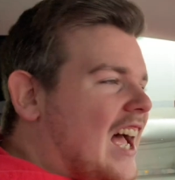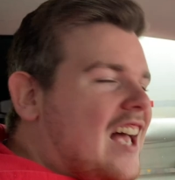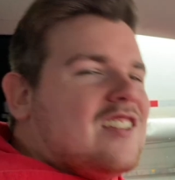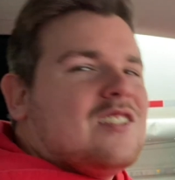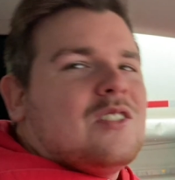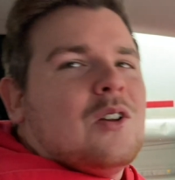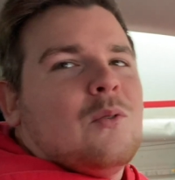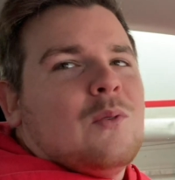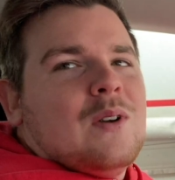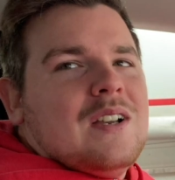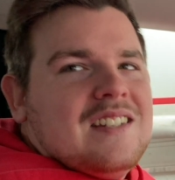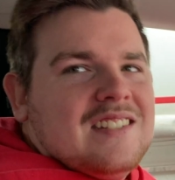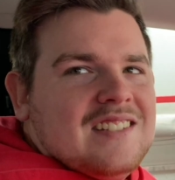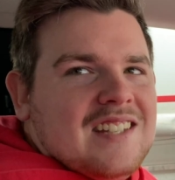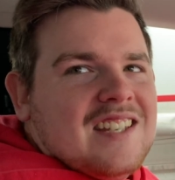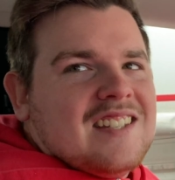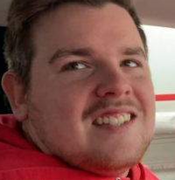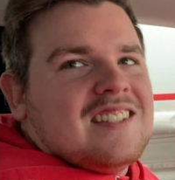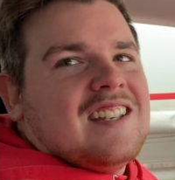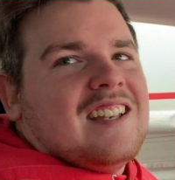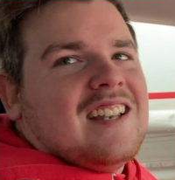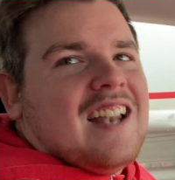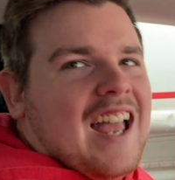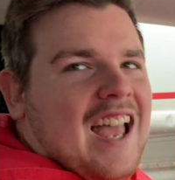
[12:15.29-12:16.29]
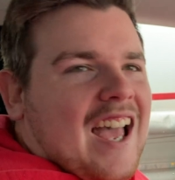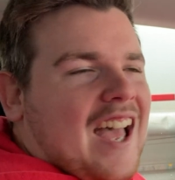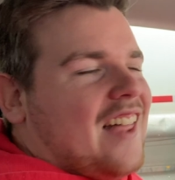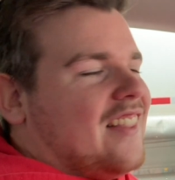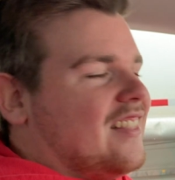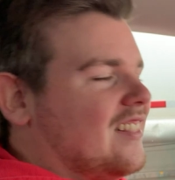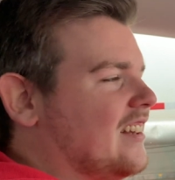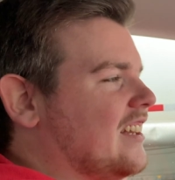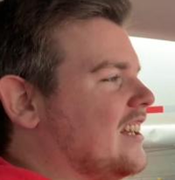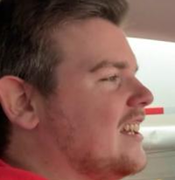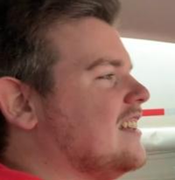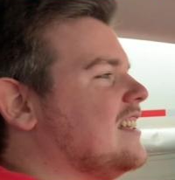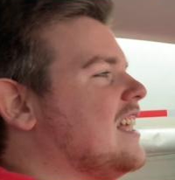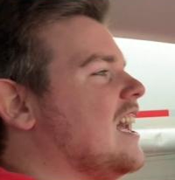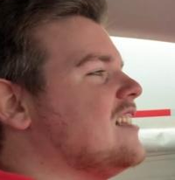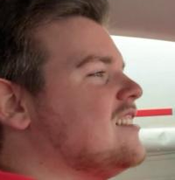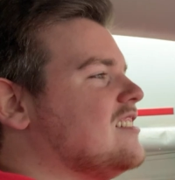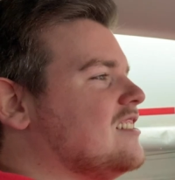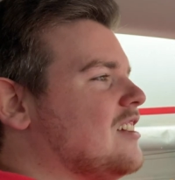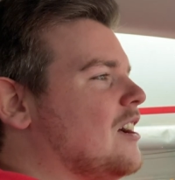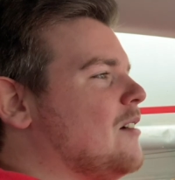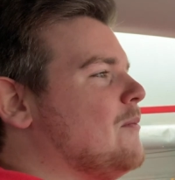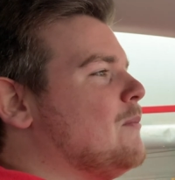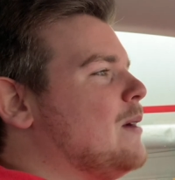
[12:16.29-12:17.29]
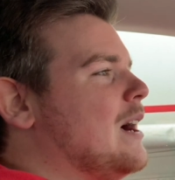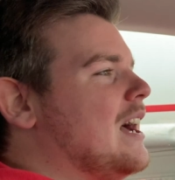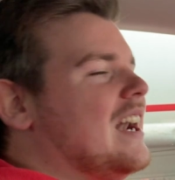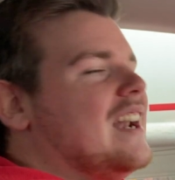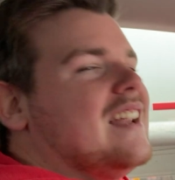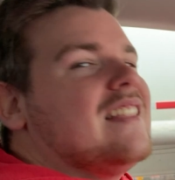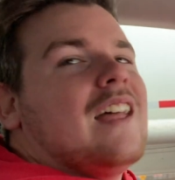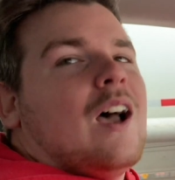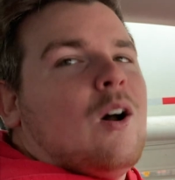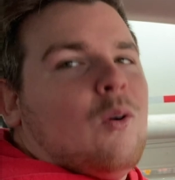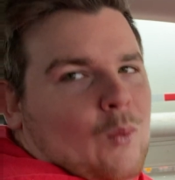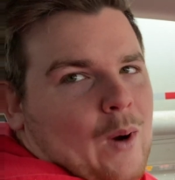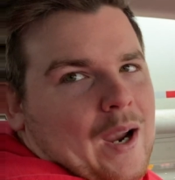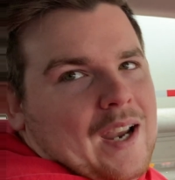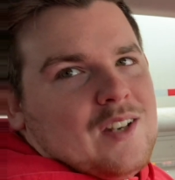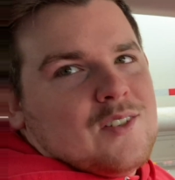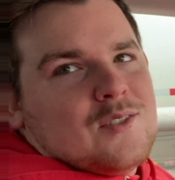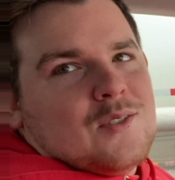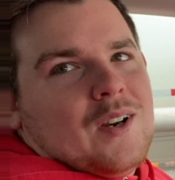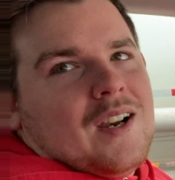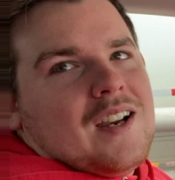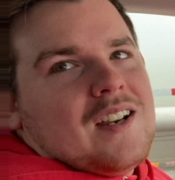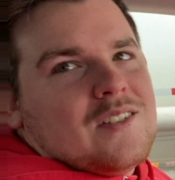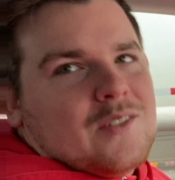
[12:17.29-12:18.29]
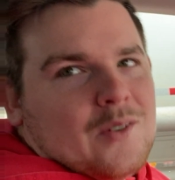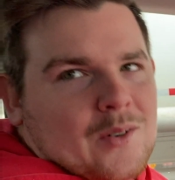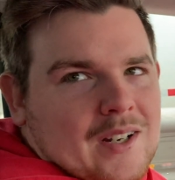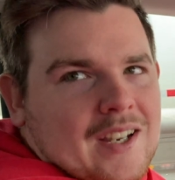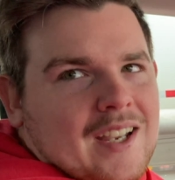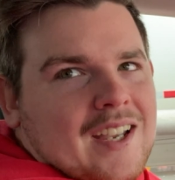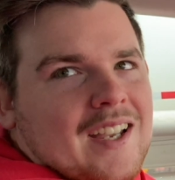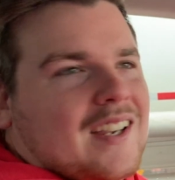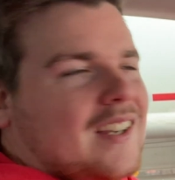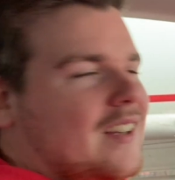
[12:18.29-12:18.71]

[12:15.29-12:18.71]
That's a resistant athlete. That's somebody that weight trains, okay?